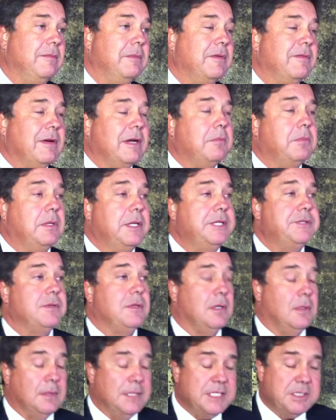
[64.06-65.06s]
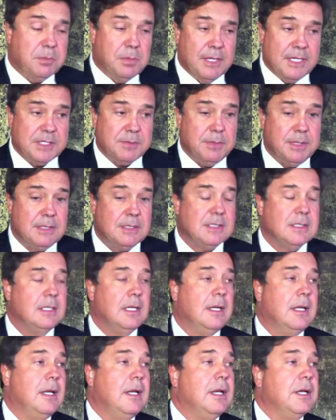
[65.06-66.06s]
We've been very pleased with our lease placements.
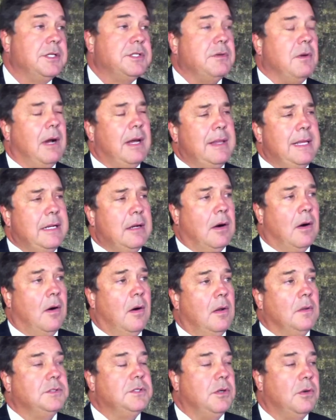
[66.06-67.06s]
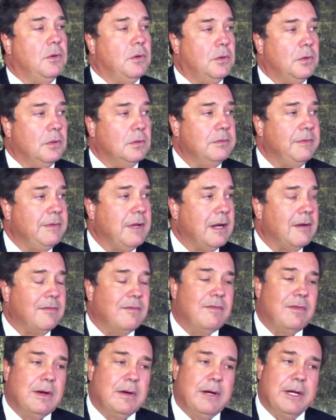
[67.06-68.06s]
So I think all told, we've got a
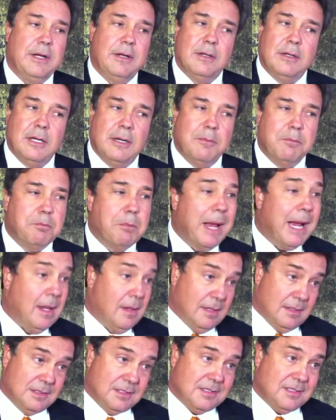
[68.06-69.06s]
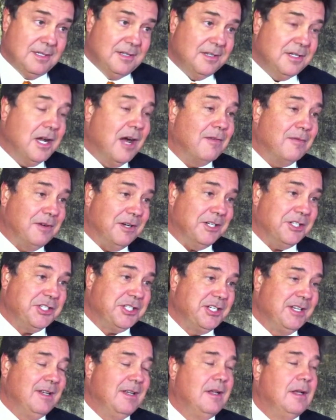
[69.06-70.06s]
very good and balanced
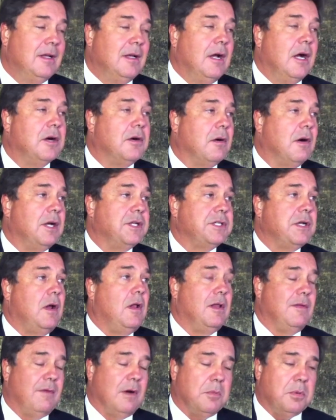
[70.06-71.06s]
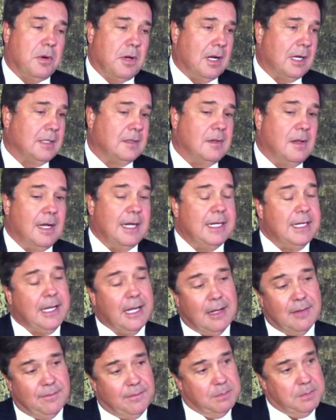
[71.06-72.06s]
coverage across all of our product line.
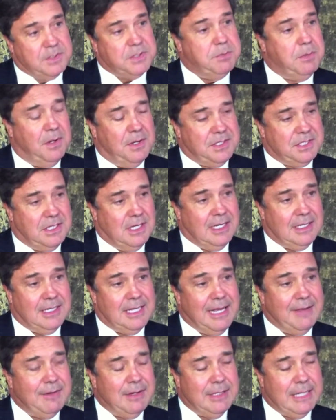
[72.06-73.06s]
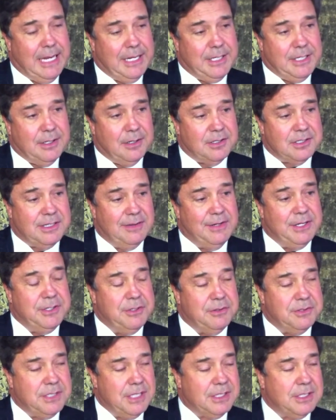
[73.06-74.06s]
Again, from the small side, the ATR
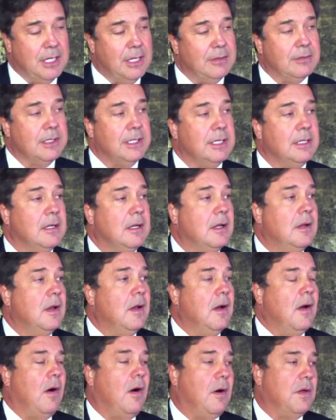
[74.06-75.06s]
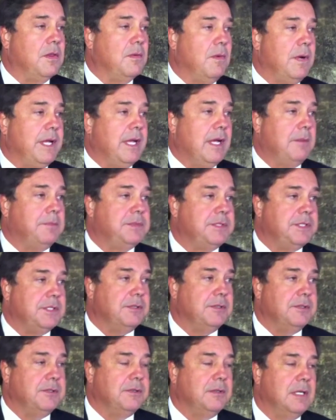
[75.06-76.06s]
72600, all the way up
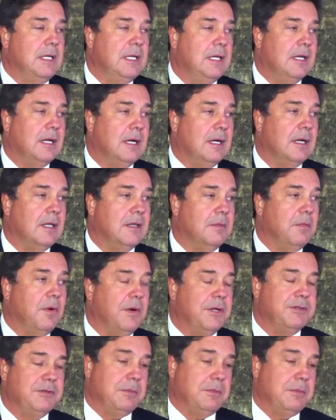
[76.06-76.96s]
to uh, the Boeing